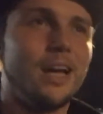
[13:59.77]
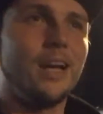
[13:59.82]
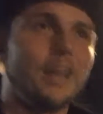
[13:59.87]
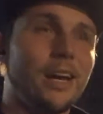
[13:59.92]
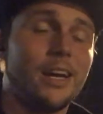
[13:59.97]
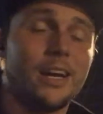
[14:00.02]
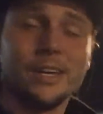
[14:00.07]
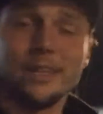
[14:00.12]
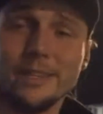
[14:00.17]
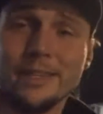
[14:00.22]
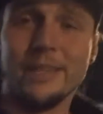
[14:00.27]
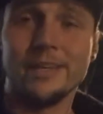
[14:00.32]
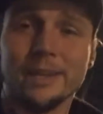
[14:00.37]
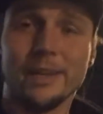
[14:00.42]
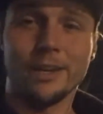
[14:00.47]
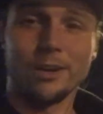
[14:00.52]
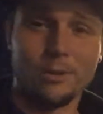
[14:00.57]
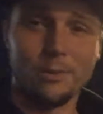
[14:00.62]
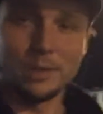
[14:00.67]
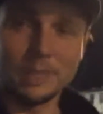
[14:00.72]
I'd
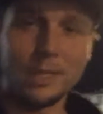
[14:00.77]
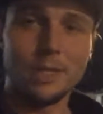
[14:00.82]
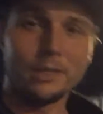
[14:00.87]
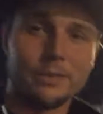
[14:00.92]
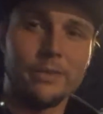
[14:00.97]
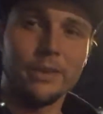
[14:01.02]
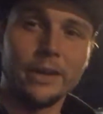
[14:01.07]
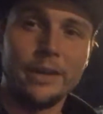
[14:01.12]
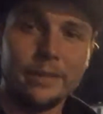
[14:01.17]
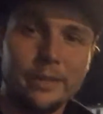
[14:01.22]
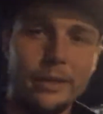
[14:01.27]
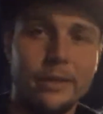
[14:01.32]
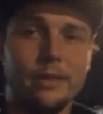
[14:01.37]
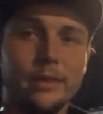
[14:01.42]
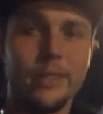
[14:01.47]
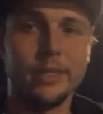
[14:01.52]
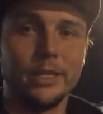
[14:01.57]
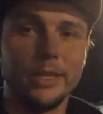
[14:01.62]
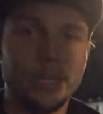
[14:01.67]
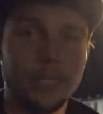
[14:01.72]
almost lost faith in
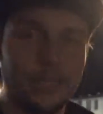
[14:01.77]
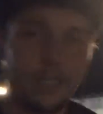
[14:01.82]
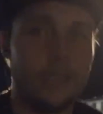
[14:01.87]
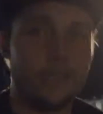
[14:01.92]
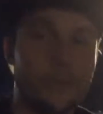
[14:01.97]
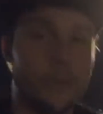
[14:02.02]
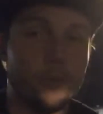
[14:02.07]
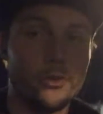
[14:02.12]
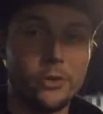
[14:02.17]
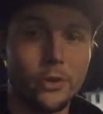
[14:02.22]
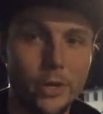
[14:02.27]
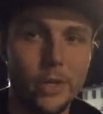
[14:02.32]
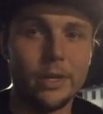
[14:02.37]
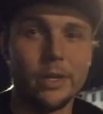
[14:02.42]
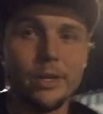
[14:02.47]
the DCU,